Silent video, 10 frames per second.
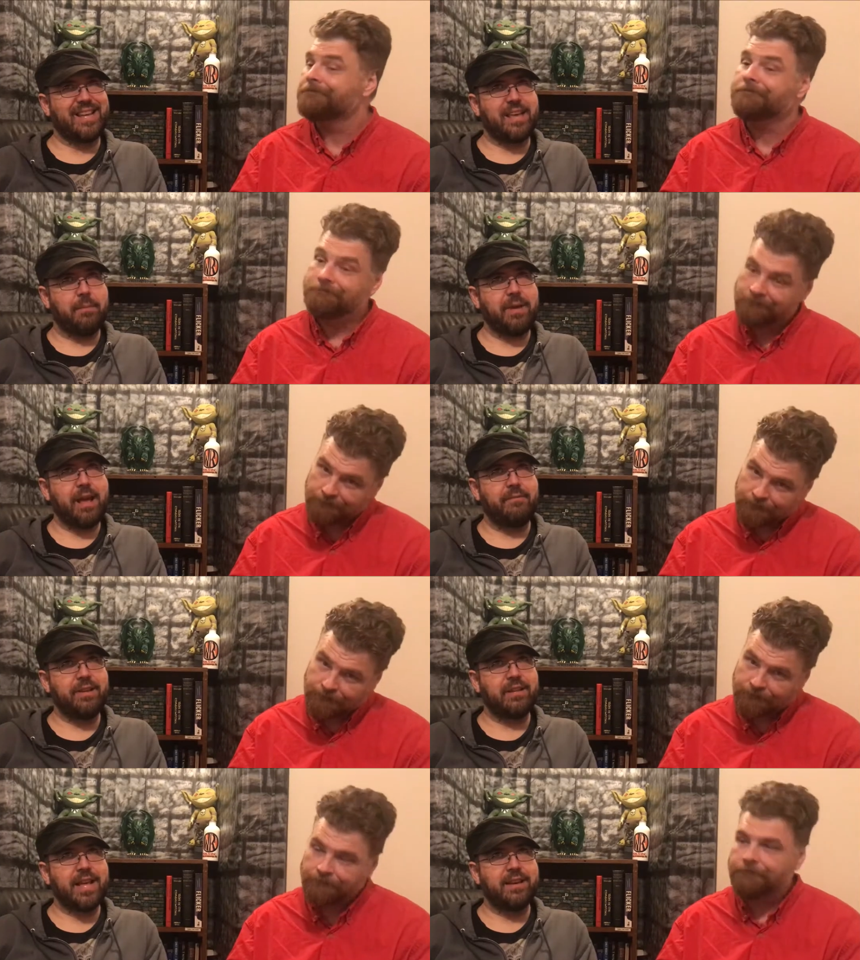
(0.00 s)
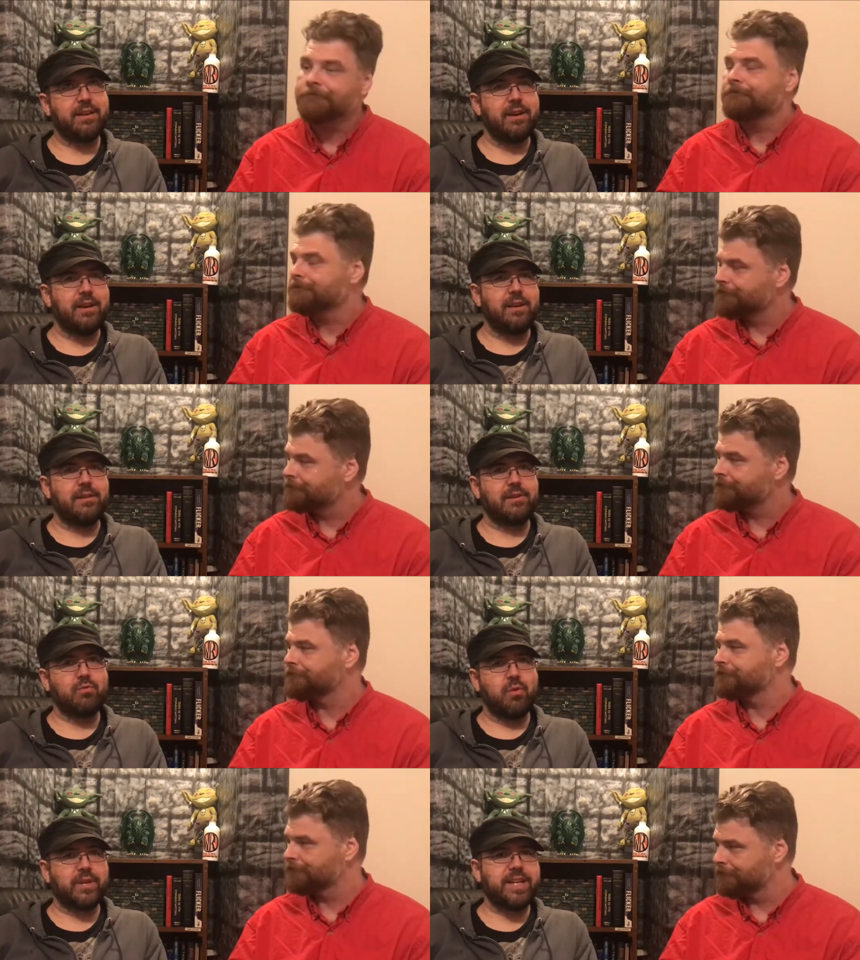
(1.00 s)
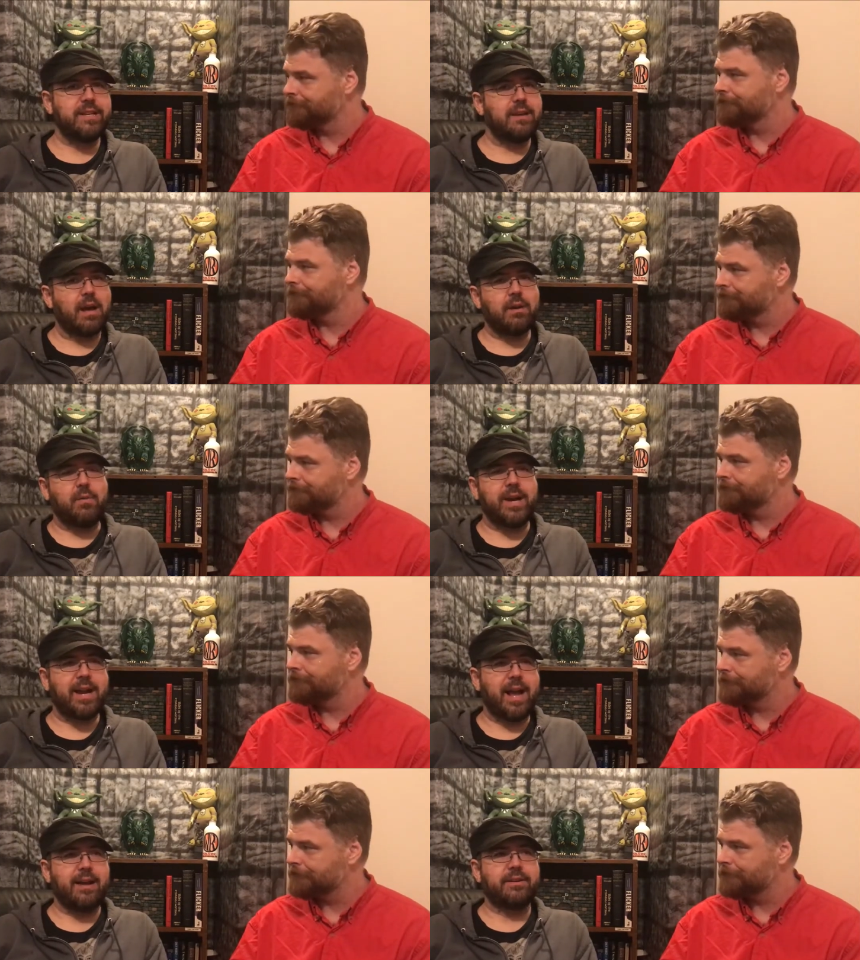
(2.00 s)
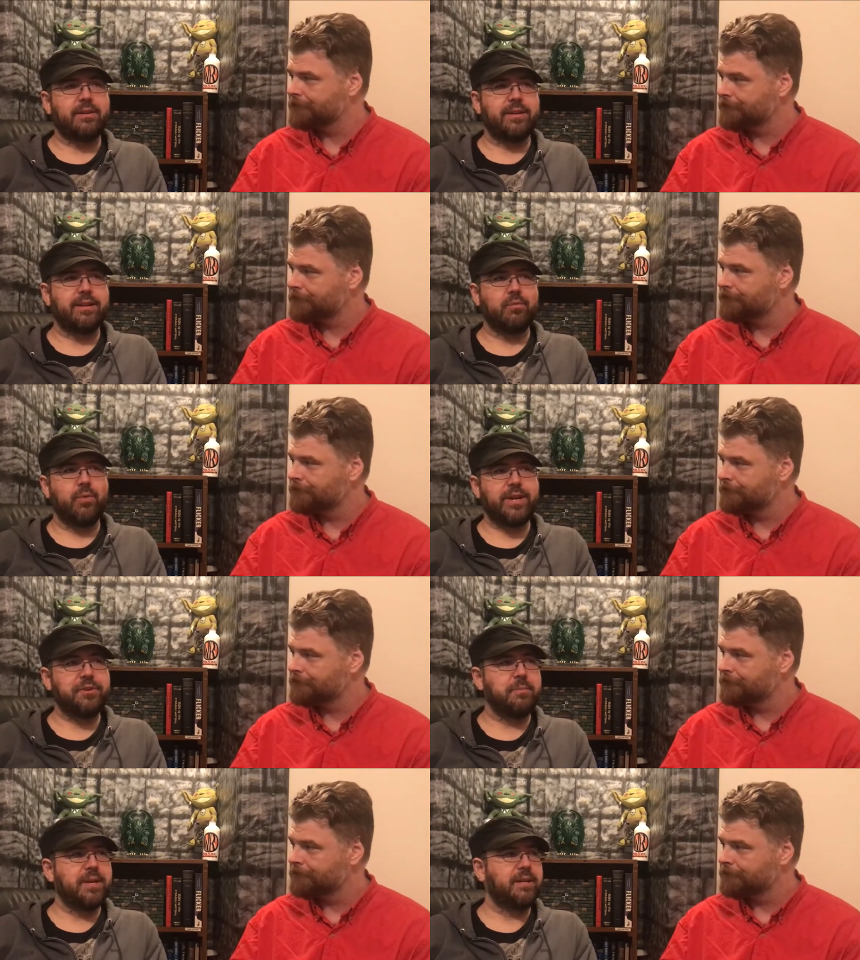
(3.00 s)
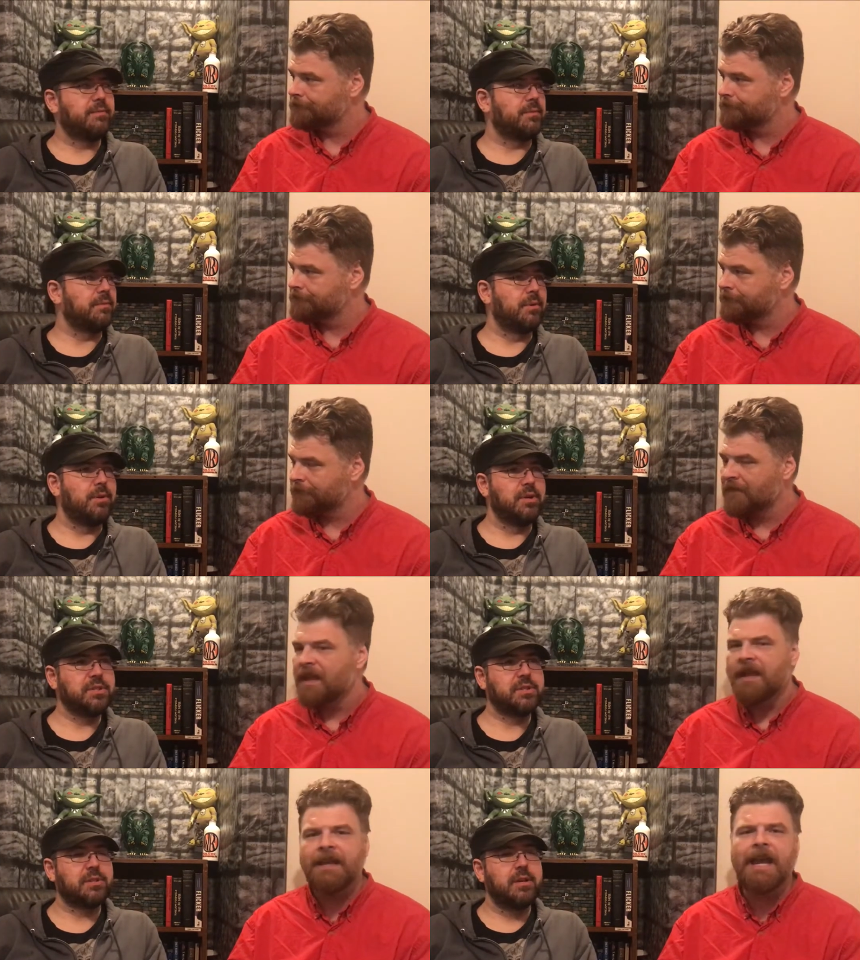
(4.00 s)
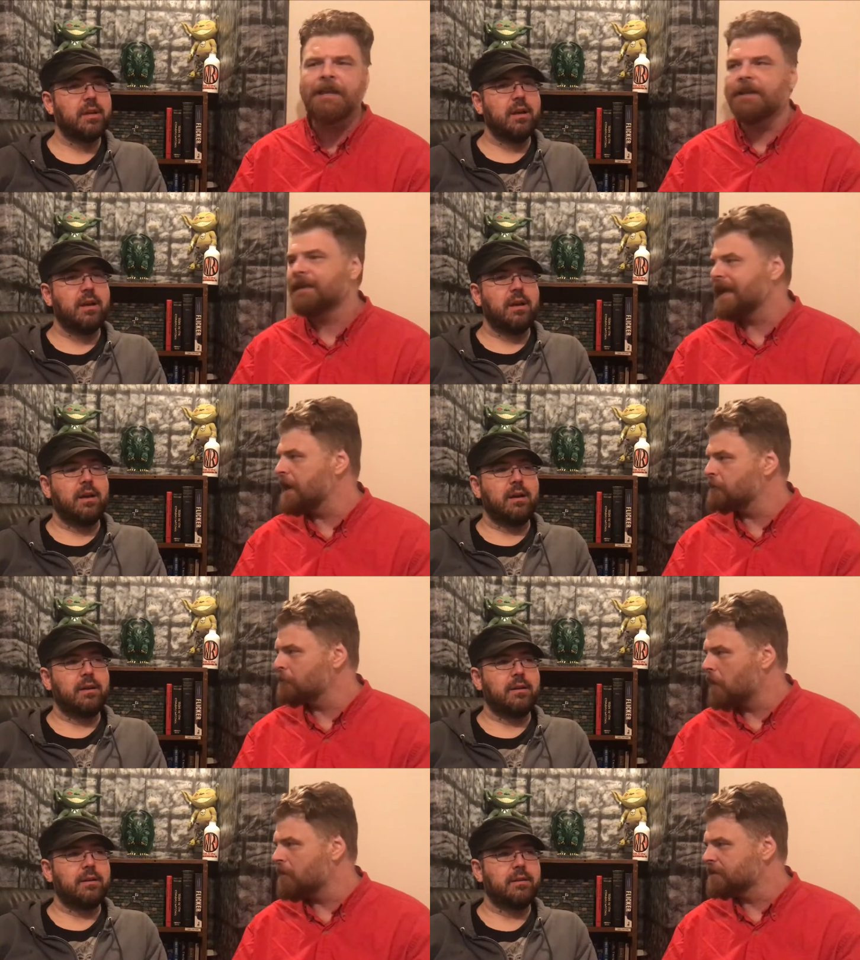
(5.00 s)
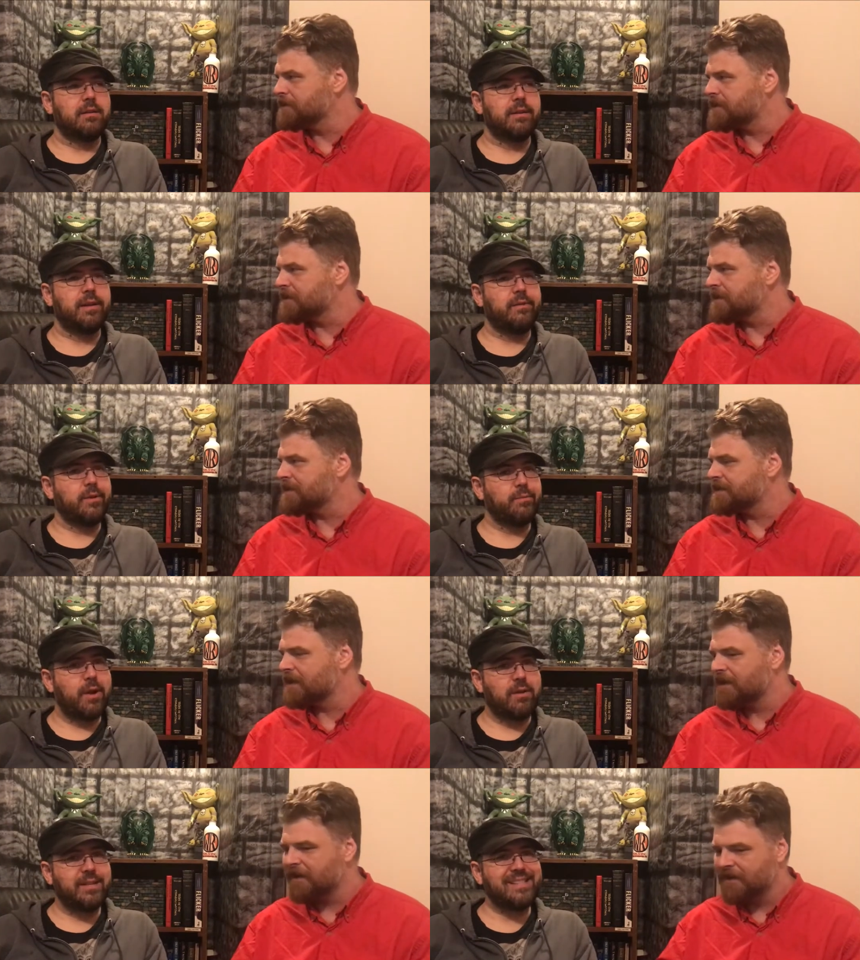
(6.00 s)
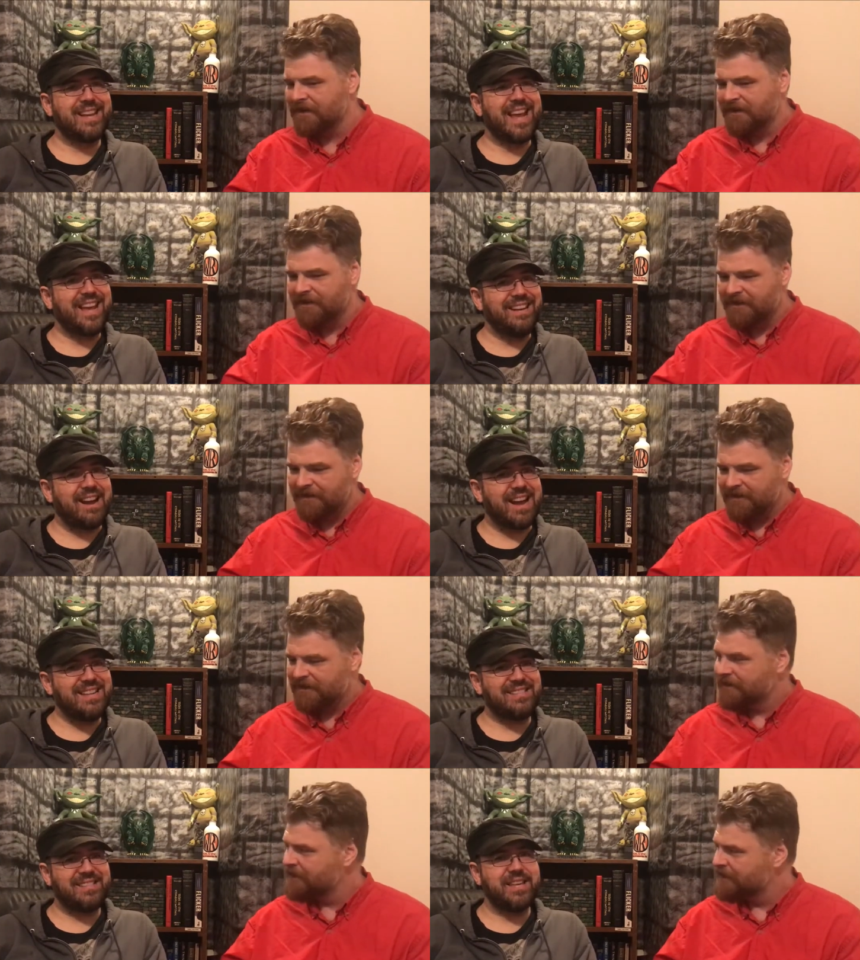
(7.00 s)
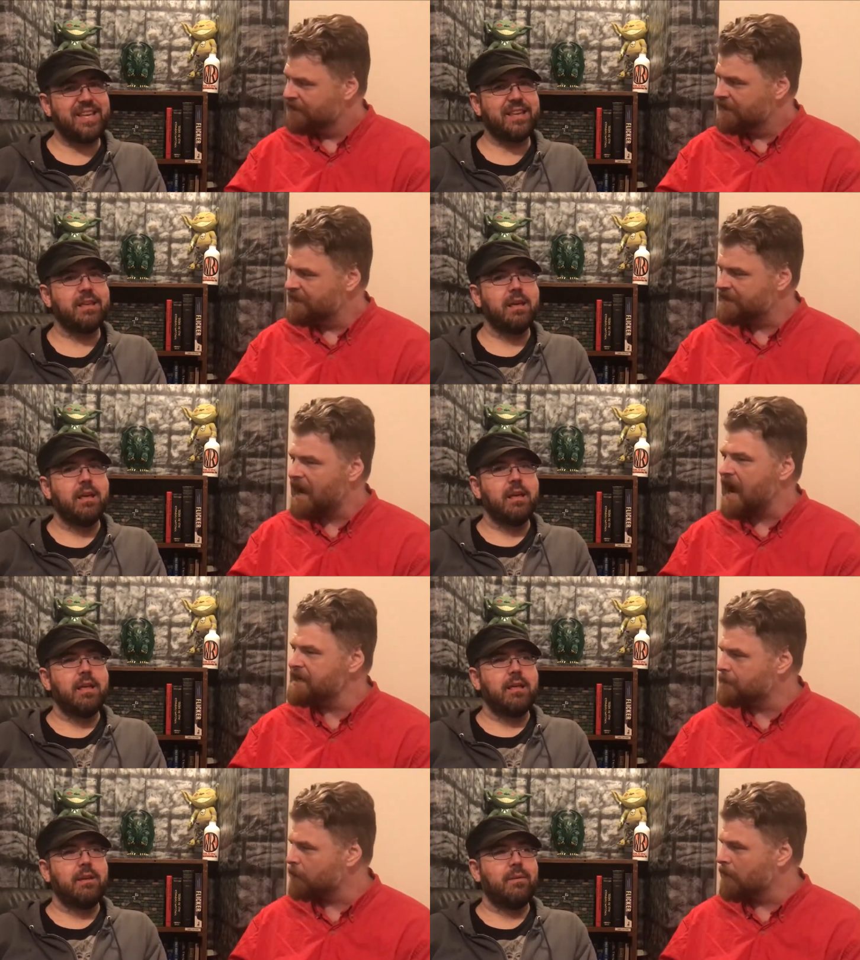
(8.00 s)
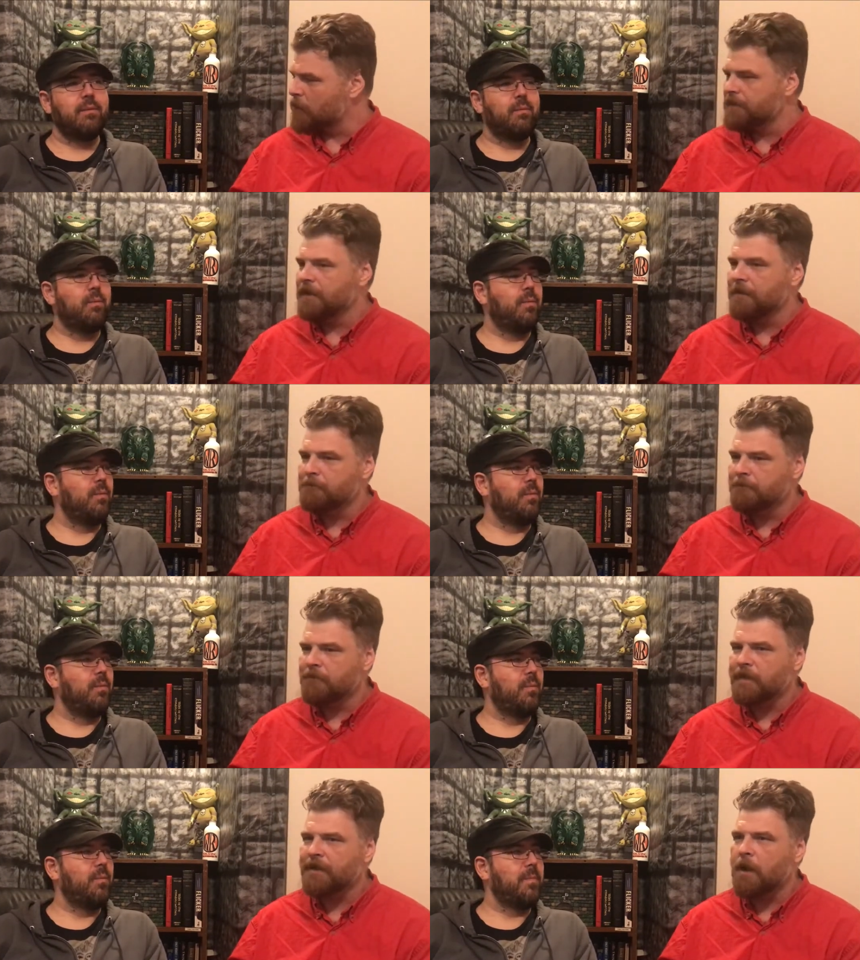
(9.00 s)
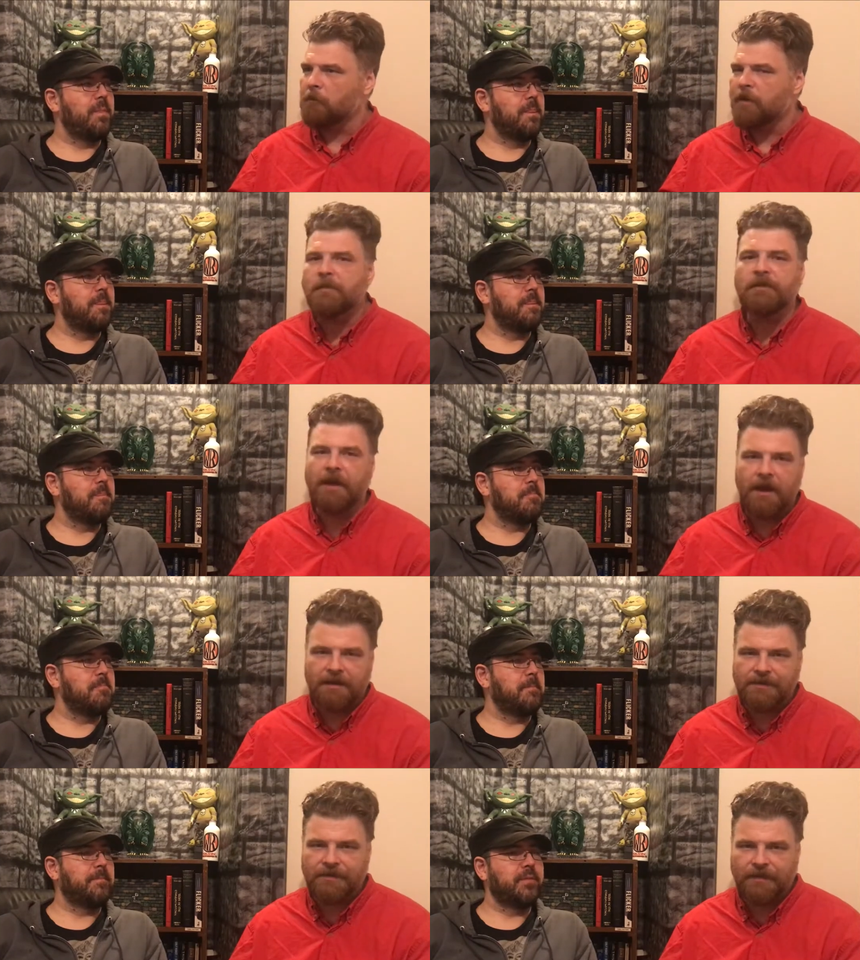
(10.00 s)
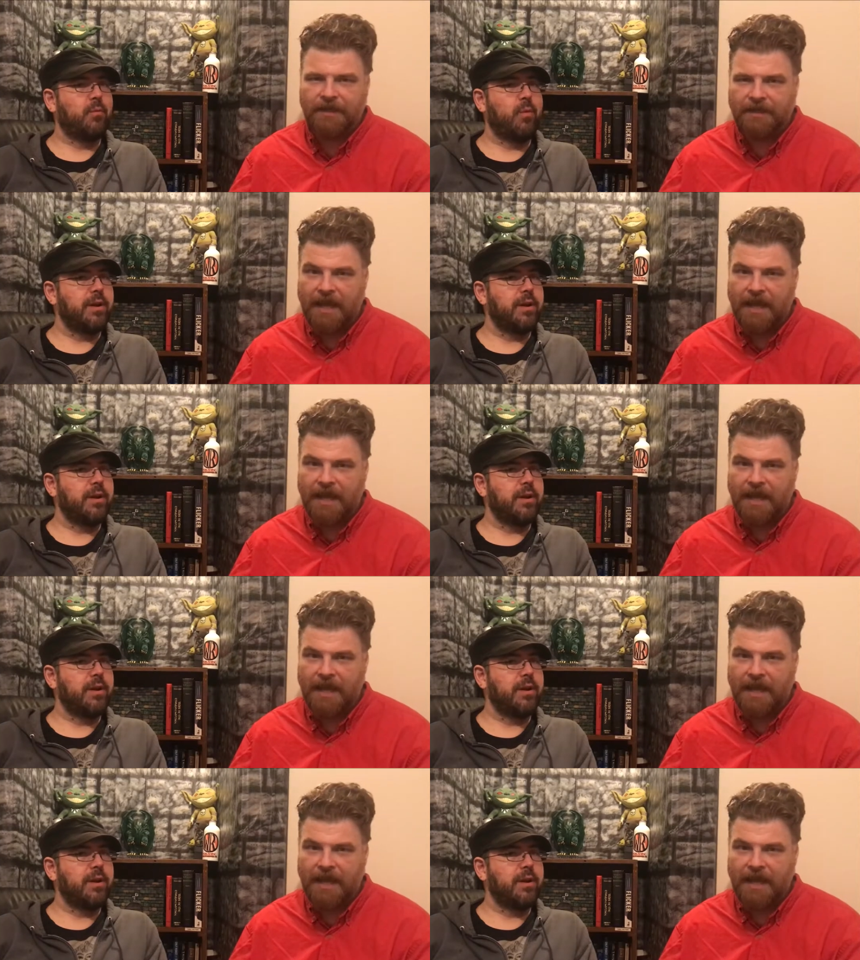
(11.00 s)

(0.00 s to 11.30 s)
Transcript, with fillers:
Speaker 1: they kept having like the quirky, not quite actor in way too many different roles. Yeah, you get
Speaker 2: like Henry Rollins is Henry this, Rollins uh, and Ice-T. He's the Ice or the what do they call him Ripper Docs.